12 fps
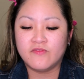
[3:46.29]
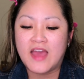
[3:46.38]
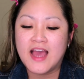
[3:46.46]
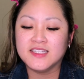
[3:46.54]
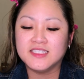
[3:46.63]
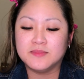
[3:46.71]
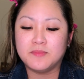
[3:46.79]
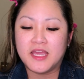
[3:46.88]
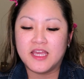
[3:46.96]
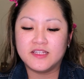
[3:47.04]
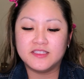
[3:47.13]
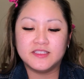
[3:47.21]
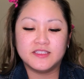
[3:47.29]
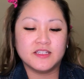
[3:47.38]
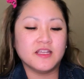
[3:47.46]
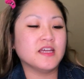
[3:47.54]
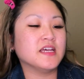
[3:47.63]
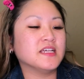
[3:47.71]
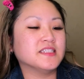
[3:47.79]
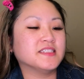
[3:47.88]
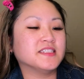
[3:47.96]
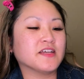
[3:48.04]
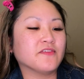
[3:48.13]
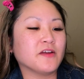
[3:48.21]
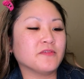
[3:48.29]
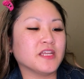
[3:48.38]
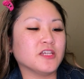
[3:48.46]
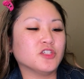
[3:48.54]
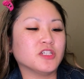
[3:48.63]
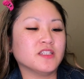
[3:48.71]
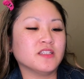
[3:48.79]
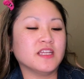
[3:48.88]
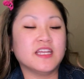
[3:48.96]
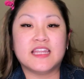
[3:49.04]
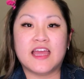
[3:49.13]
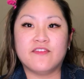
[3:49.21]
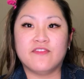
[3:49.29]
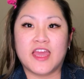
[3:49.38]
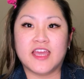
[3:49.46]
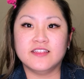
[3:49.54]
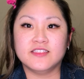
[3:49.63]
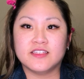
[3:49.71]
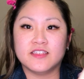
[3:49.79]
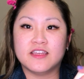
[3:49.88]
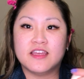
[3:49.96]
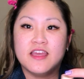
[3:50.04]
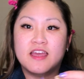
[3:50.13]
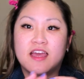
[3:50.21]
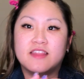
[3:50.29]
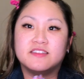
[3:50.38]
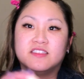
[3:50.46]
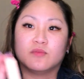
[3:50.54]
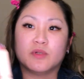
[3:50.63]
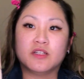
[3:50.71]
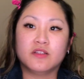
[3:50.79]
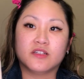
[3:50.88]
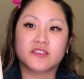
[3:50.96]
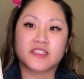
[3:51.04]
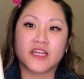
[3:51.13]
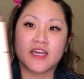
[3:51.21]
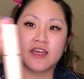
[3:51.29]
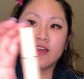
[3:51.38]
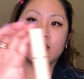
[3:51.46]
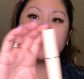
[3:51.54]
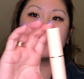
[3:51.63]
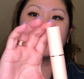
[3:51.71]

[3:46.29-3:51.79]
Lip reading: Fast Base Stick Foundation in F8, and this is what it looks like.